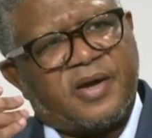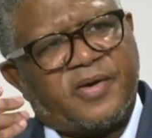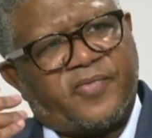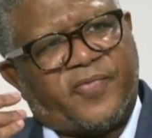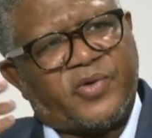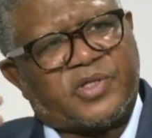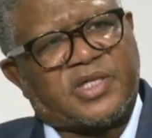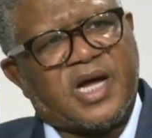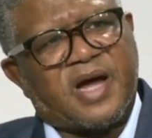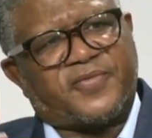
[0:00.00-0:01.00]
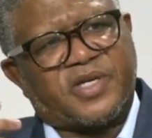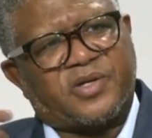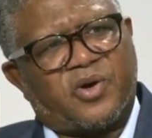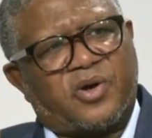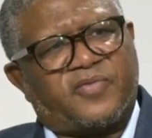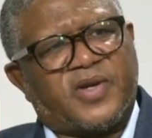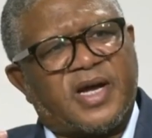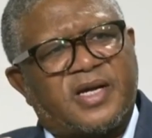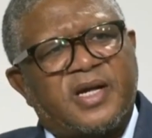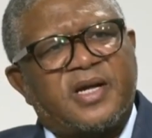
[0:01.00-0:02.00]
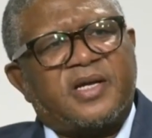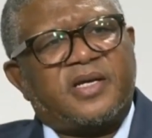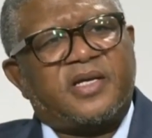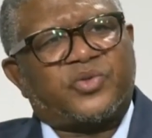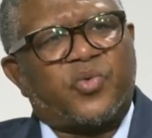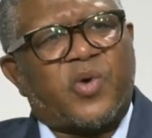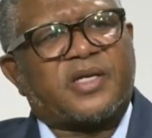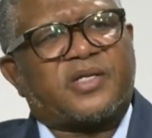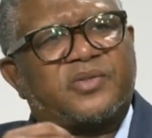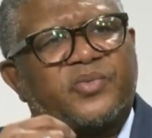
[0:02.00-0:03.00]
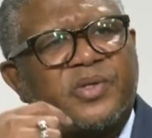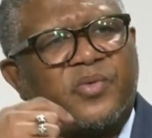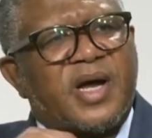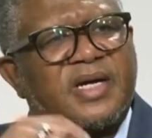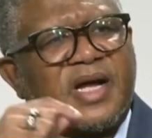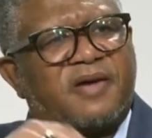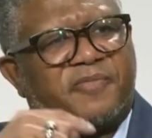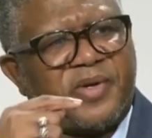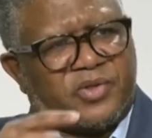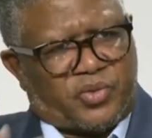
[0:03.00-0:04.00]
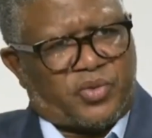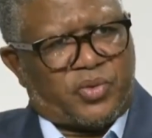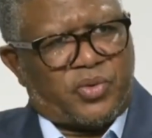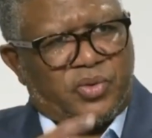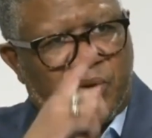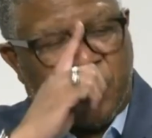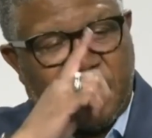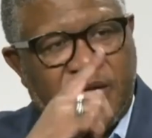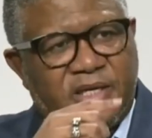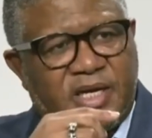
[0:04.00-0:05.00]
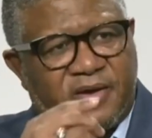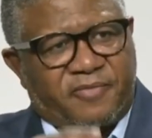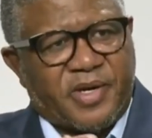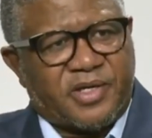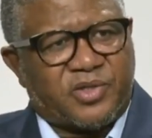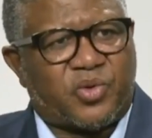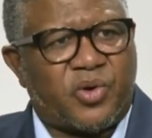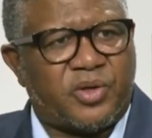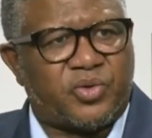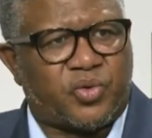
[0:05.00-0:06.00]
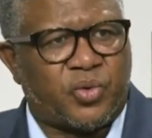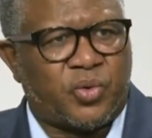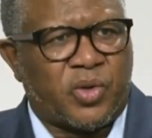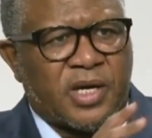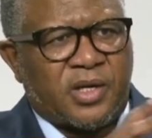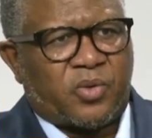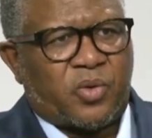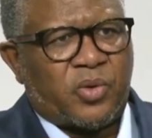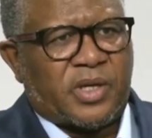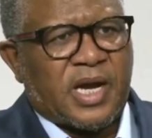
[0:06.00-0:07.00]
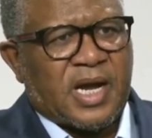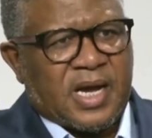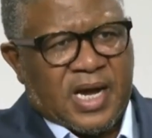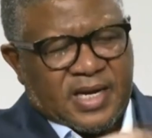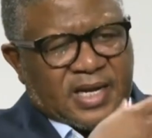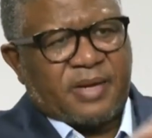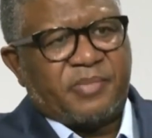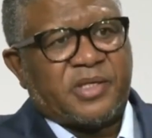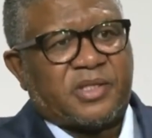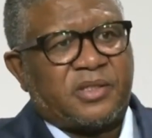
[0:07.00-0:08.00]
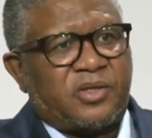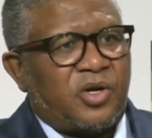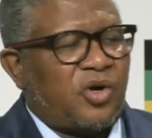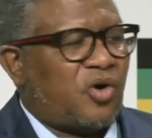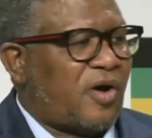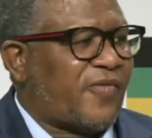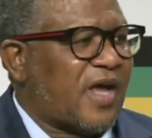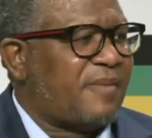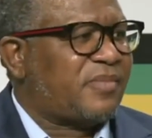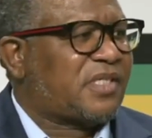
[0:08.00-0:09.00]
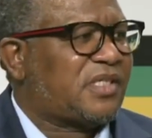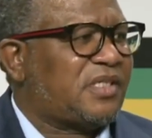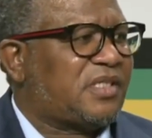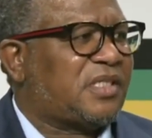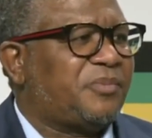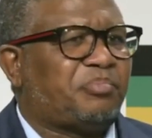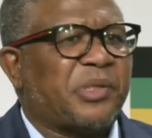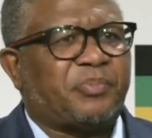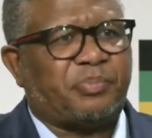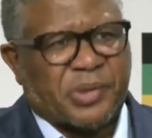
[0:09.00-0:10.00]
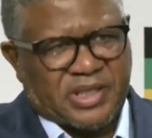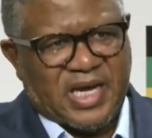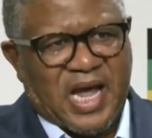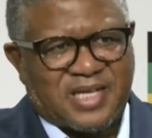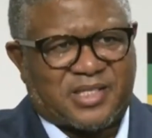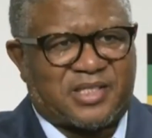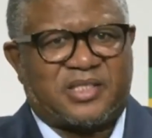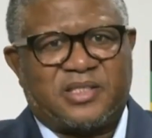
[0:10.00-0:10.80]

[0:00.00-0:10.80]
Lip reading: foodstuffs and all of that is what we want government to do. Already government is going to a Lekgotla, another meeting of MTDBPS